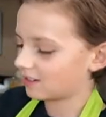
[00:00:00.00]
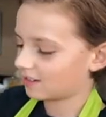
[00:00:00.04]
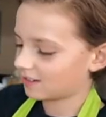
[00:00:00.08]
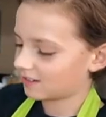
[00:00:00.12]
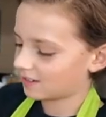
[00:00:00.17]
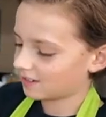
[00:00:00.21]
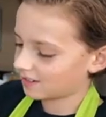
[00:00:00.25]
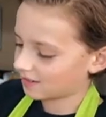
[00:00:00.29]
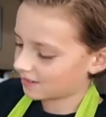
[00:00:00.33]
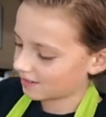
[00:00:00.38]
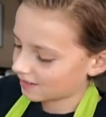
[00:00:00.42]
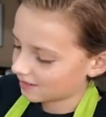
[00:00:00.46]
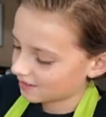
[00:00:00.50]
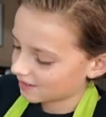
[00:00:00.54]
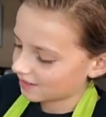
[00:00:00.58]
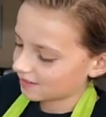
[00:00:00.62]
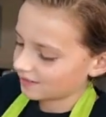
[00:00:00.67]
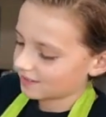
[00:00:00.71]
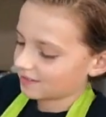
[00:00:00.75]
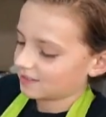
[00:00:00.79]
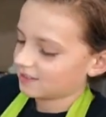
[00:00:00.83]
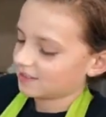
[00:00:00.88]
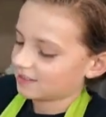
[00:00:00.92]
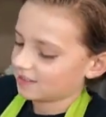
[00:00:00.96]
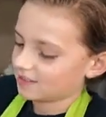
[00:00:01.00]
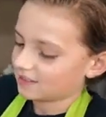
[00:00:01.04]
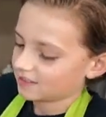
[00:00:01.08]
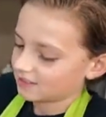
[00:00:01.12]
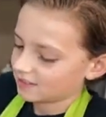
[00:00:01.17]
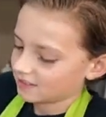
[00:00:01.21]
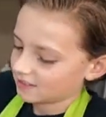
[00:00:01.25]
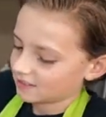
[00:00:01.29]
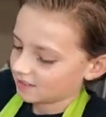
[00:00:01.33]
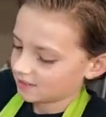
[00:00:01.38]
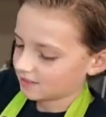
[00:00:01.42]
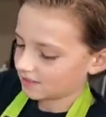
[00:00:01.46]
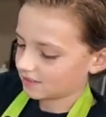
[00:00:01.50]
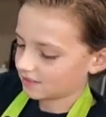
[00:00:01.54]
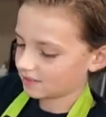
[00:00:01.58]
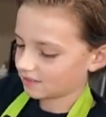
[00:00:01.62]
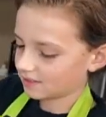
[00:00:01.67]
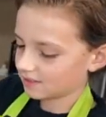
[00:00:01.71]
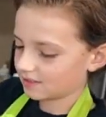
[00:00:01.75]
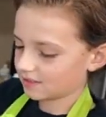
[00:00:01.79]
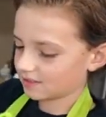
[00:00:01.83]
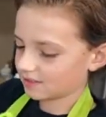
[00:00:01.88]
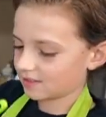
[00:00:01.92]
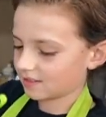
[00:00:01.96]

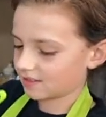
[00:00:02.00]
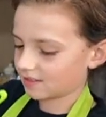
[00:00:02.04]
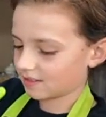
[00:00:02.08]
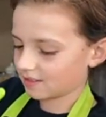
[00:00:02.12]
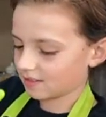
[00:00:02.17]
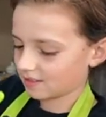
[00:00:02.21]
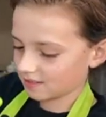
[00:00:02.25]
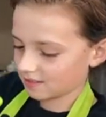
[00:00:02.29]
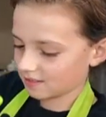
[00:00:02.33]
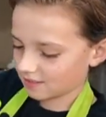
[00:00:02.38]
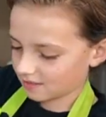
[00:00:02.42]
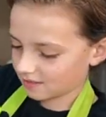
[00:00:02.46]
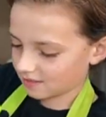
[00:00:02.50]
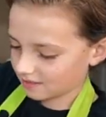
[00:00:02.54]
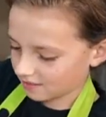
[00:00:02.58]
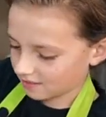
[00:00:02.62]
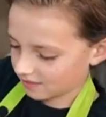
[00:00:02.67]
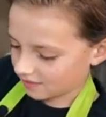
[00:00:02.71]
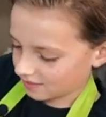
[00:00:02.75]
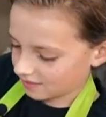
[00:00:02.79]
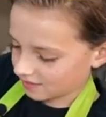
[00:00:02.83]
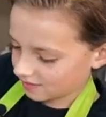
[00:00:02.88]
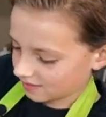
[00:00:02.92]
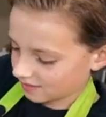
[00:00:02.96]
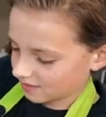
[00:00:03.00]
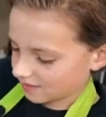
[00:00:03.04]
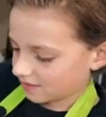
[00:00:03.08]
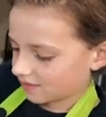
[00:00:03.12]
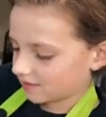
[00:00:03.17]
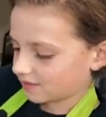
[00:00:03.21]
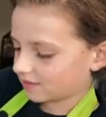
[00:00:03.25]
No words are spoken by the person on screen.